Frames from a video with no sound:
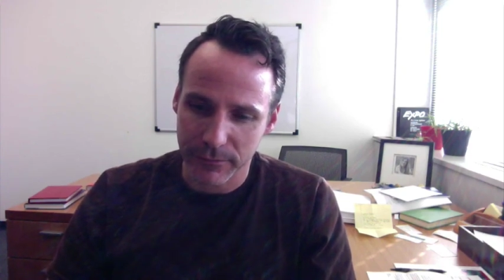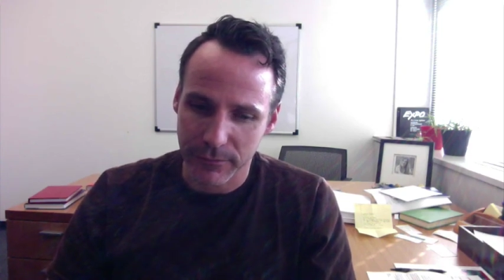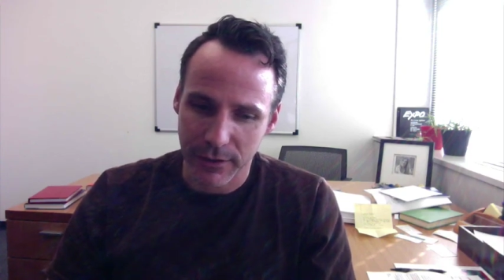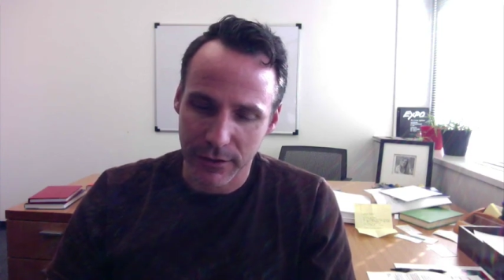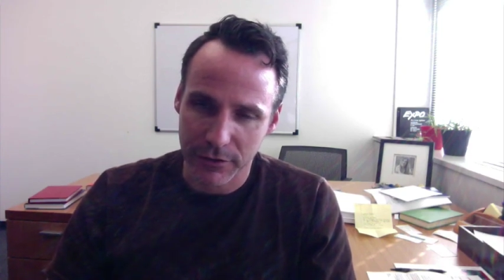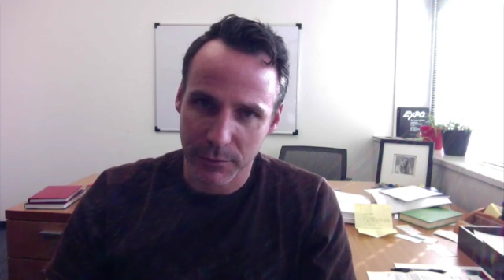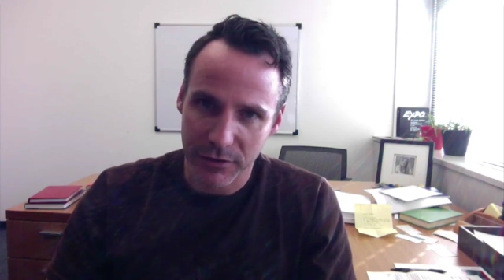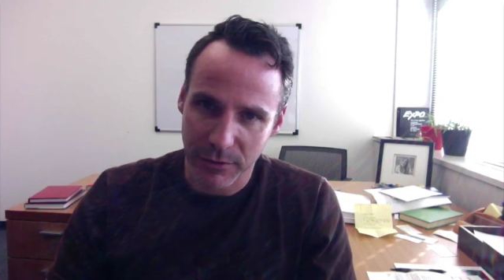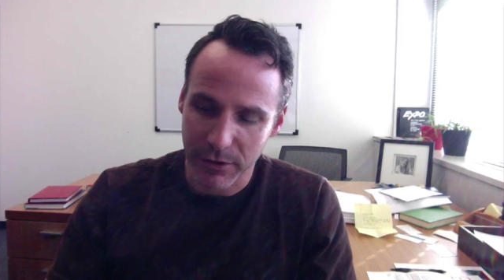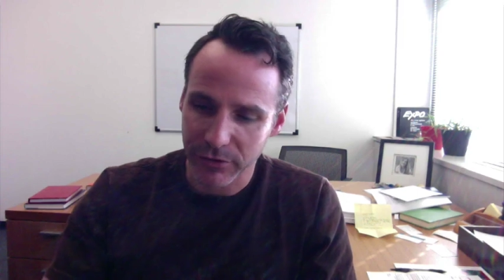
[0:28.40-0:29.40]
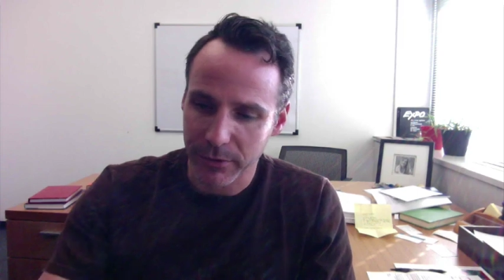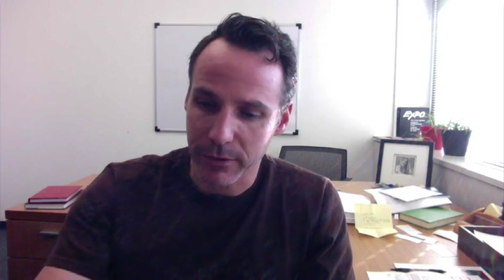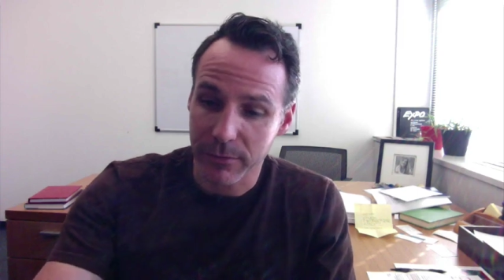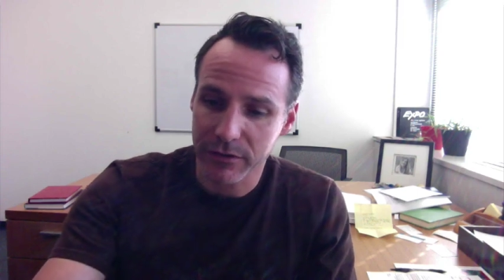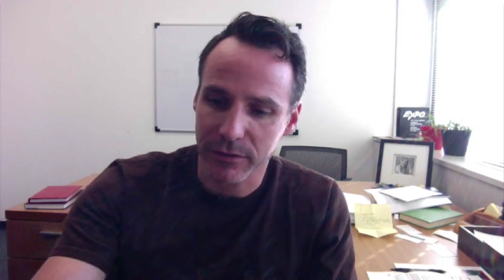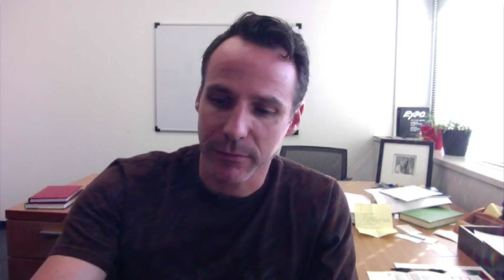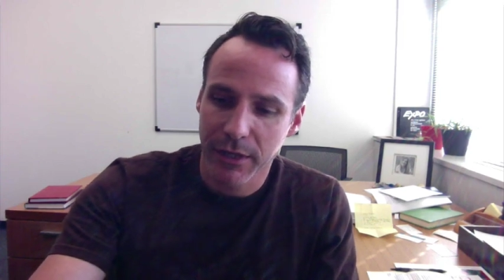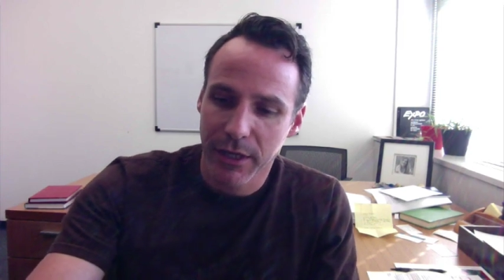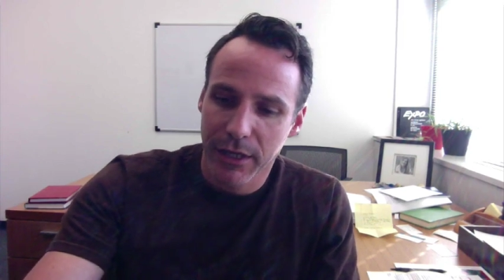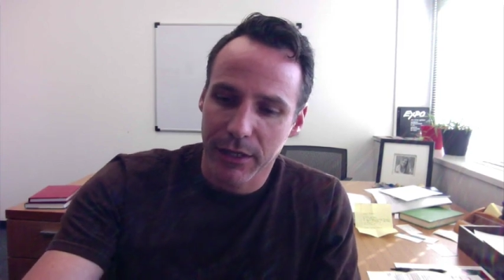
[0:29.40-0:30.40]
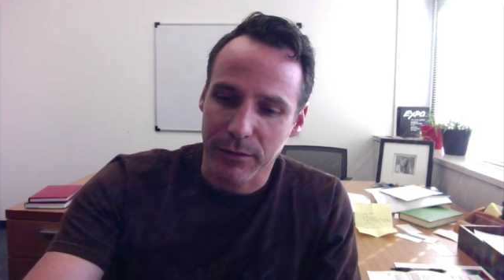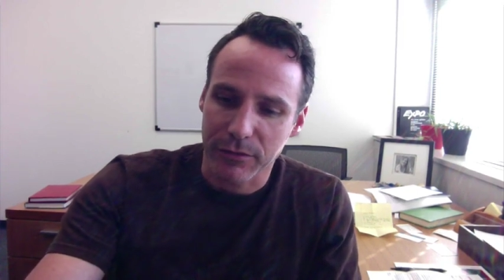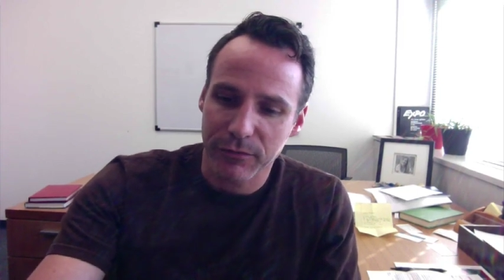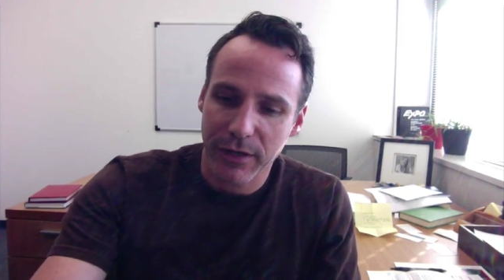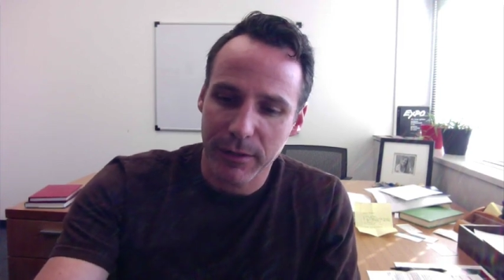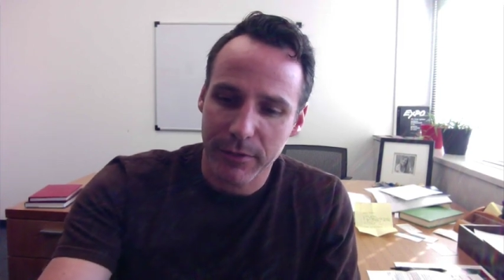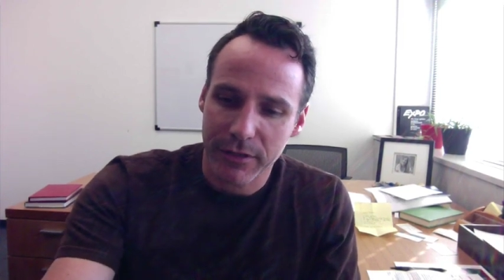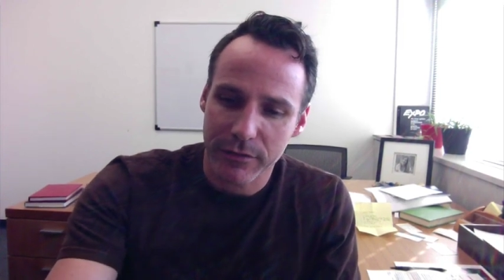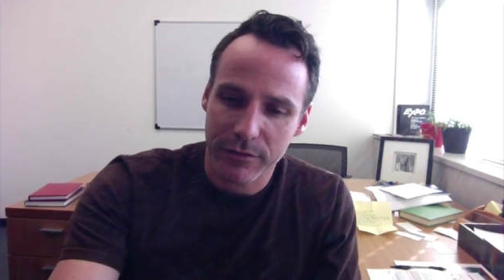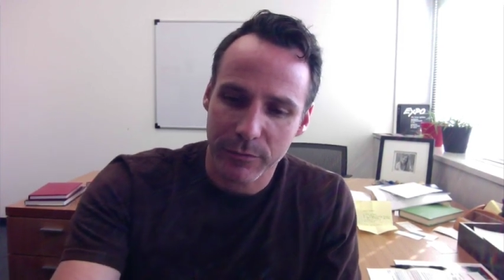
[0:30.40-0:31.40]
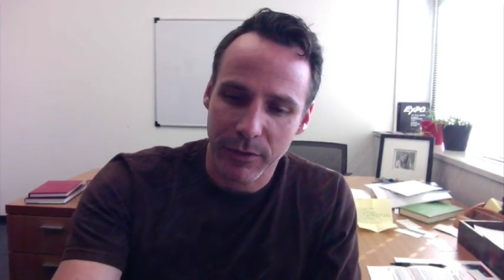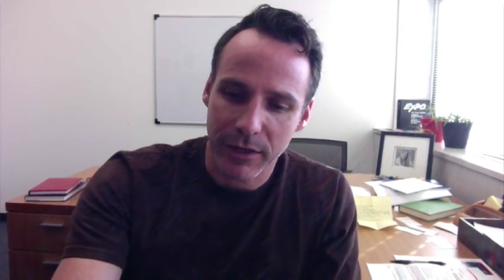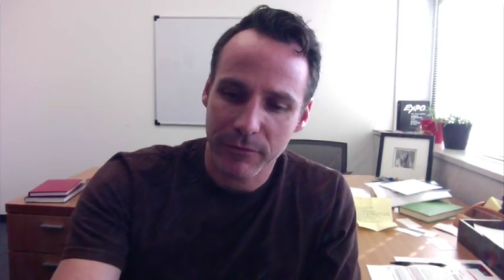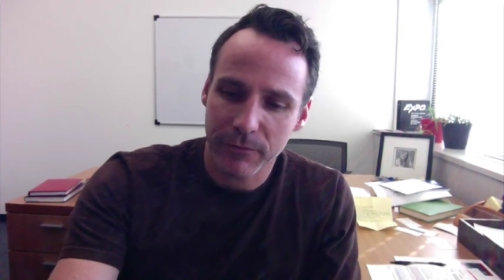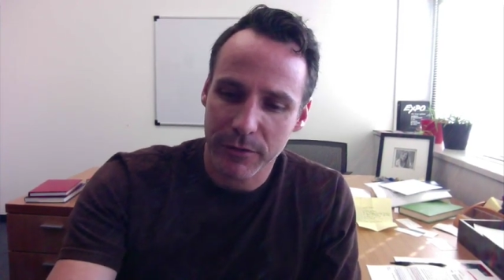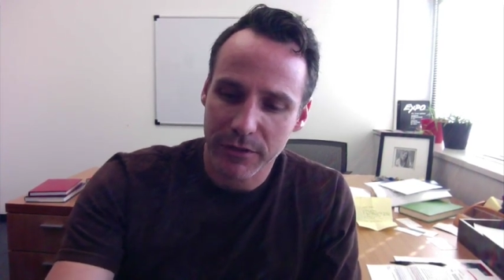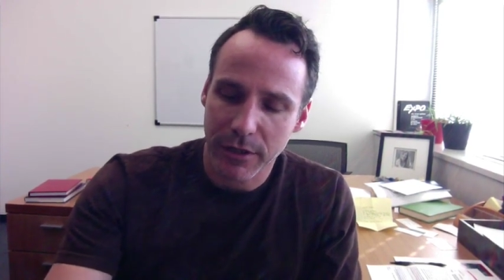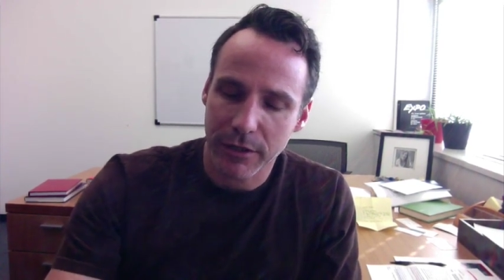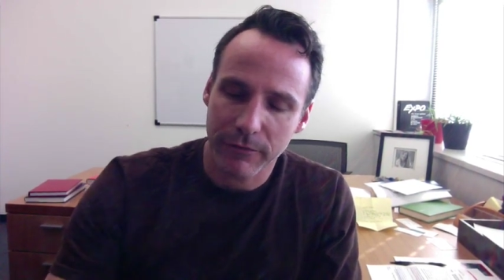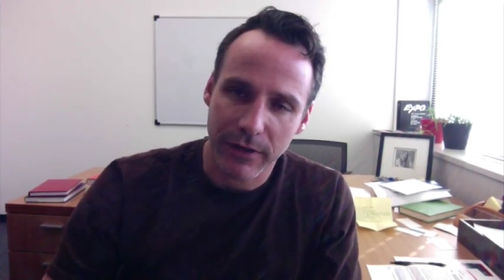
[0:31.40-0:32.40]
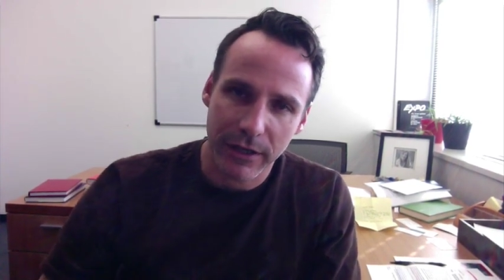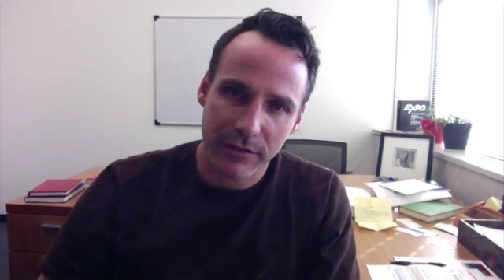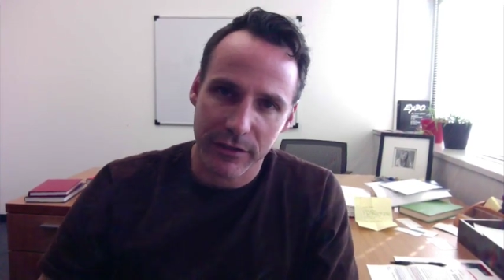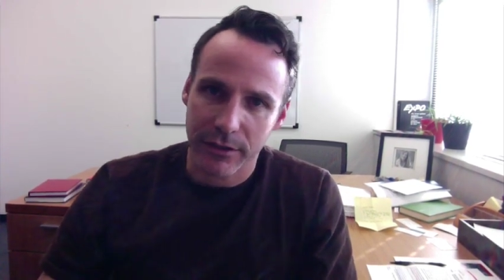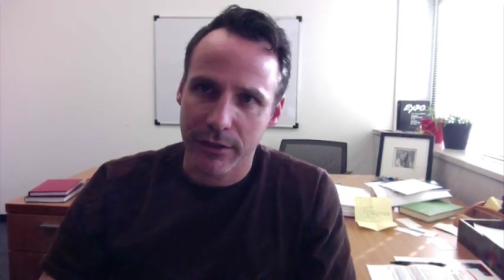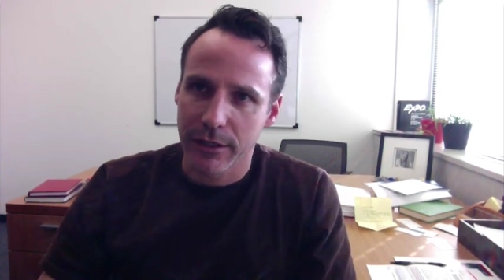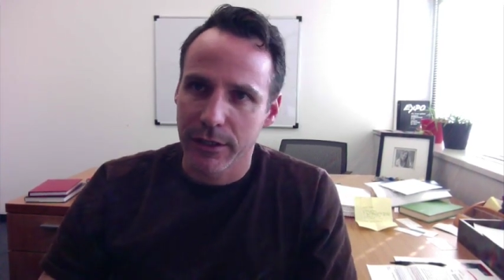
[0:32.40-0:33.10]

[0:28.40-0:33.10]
and express how much I'm going to miss him. It's funny because when I first got into fantasy,